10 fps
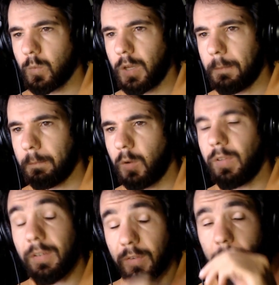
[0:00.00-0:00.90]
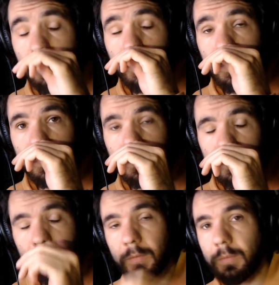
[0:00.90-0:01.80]
Yeah, we were there for a
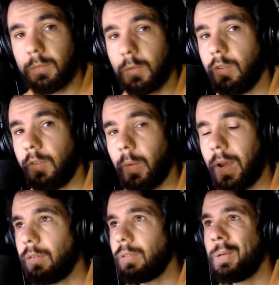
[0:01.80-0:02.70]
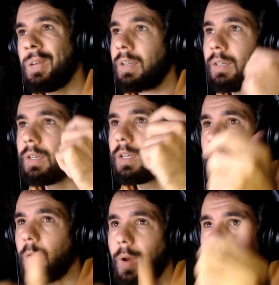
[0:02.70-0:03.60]
good few hours.
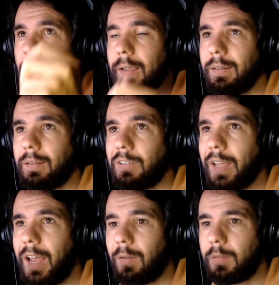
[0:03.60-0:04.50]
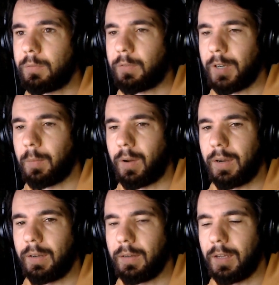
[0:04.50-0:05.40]
We went back into town. A friend of
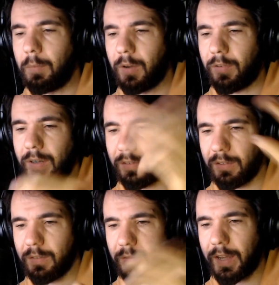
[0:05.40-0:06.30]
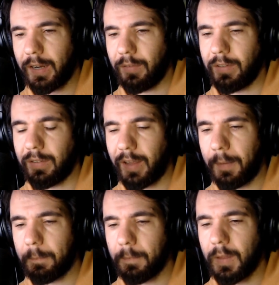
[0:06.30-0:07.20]
mine, my friend, they live in
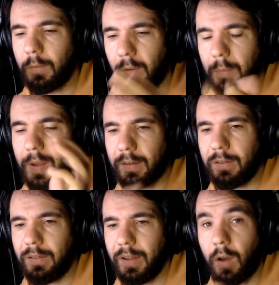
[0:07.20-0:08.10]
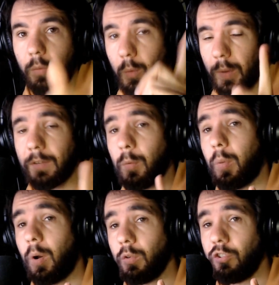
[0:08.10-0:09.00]
town. We went back to town. We went to the
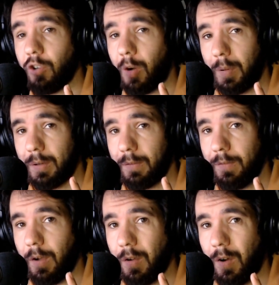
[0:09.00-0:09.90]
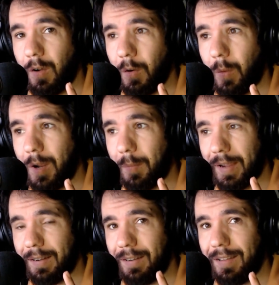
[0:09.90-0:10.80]
bottle shop, though, on the way
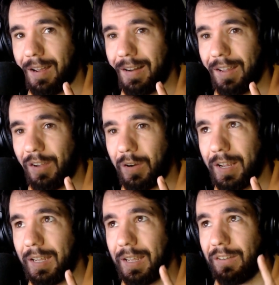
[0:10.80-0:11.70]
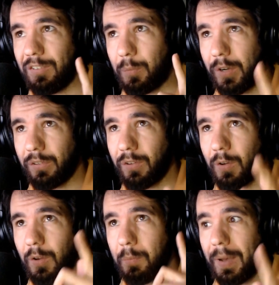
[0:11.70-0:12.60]
back into town and got a
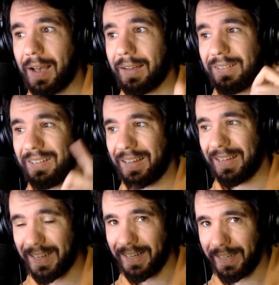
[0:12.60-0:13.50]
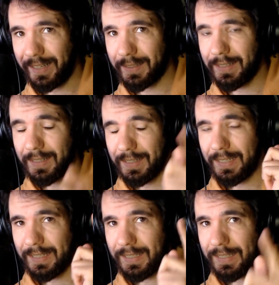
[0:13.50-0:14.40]
espresso martini.
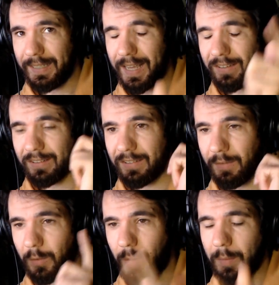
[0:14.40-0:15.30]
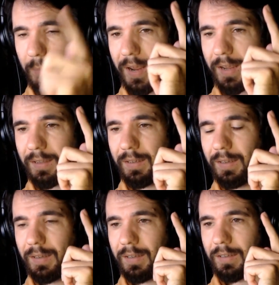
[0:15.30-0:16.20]
Yes, so we went back.
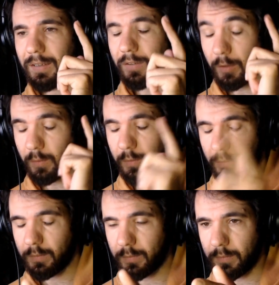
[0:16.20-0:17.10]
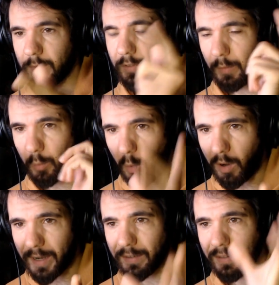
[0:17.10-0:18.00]
So we
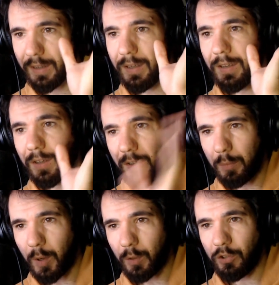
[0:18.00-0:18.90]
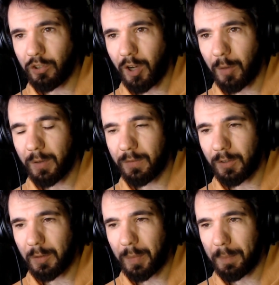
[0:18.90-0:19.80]
wined, bottle shop
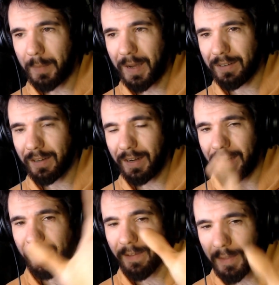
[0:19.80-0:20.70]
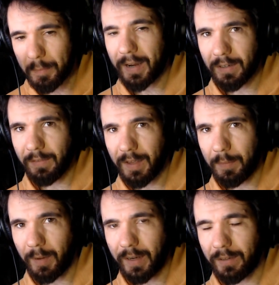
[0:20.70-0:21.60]
for a martini, back to their
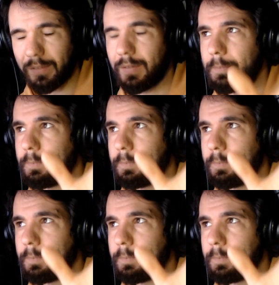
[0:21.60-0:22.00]
place.